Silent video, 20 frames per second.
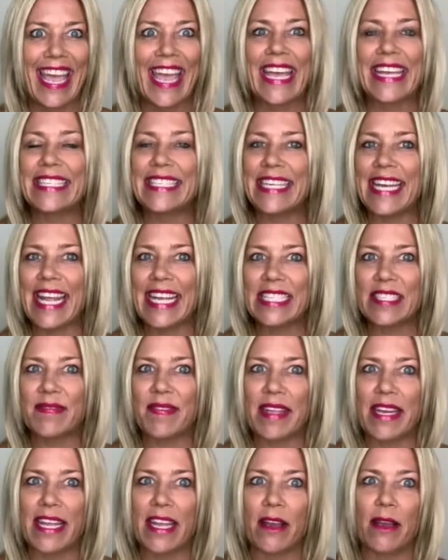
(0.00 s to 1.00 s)
In today's
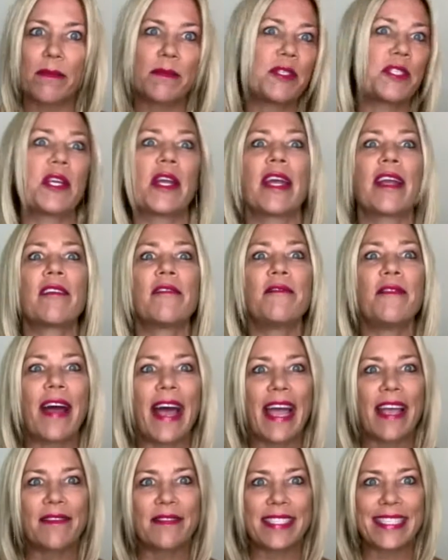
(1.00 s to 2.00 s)
video, I'm sharing
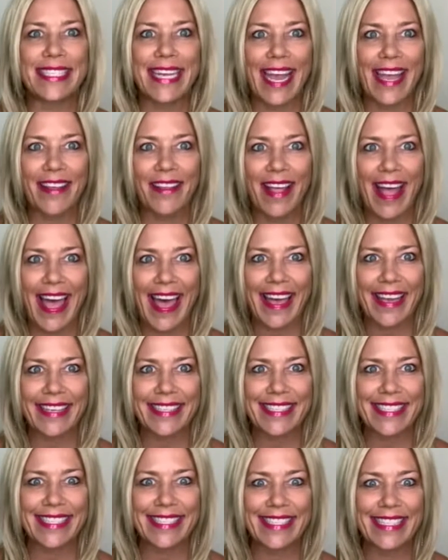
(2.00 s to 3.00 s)
five style
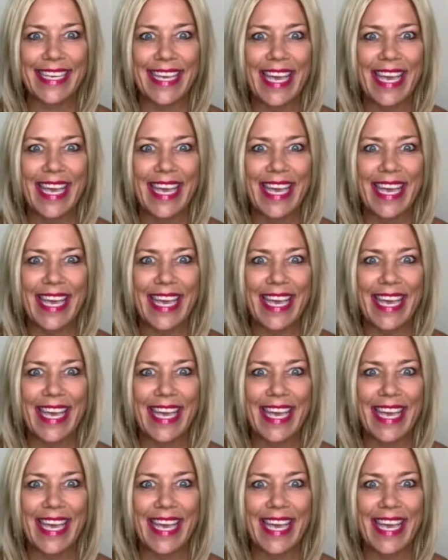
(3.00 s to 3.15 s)
hacks